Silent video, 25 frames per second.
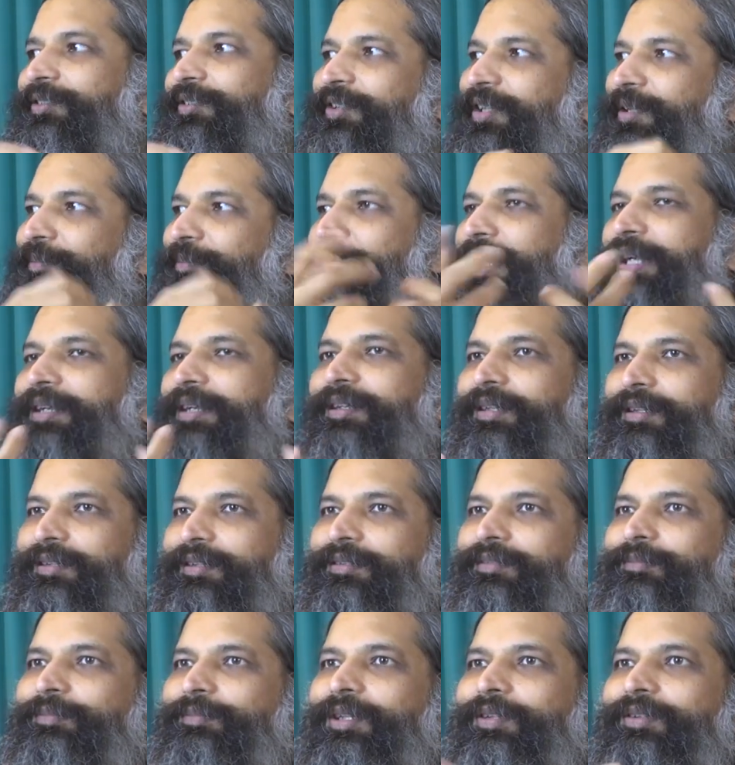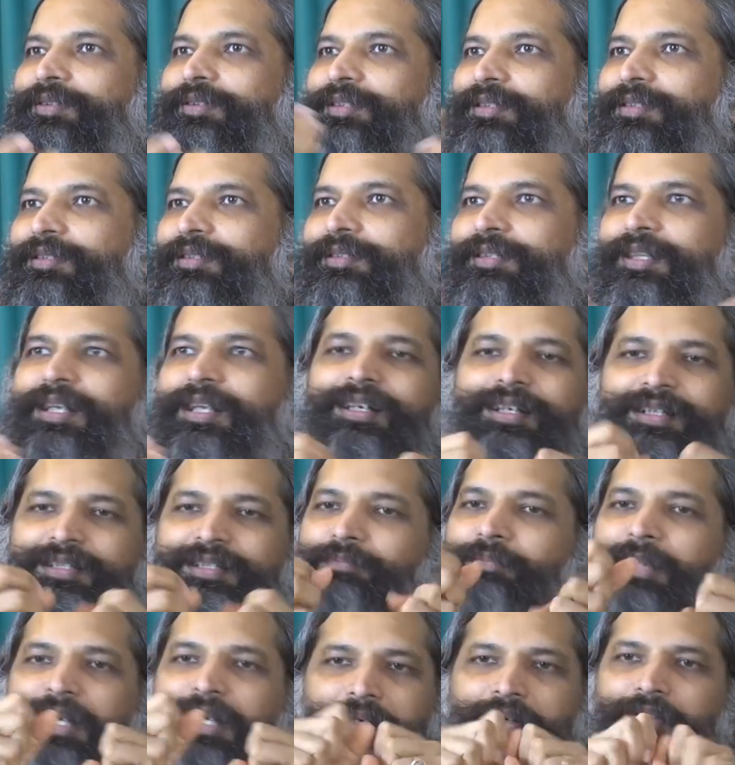you can bend it because it's steel,
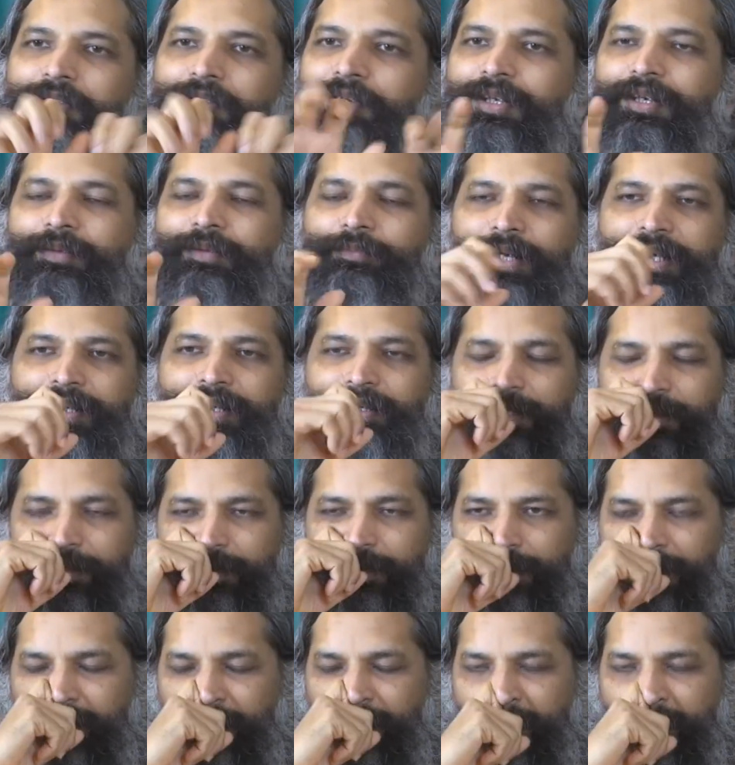it's metal, you can bend it.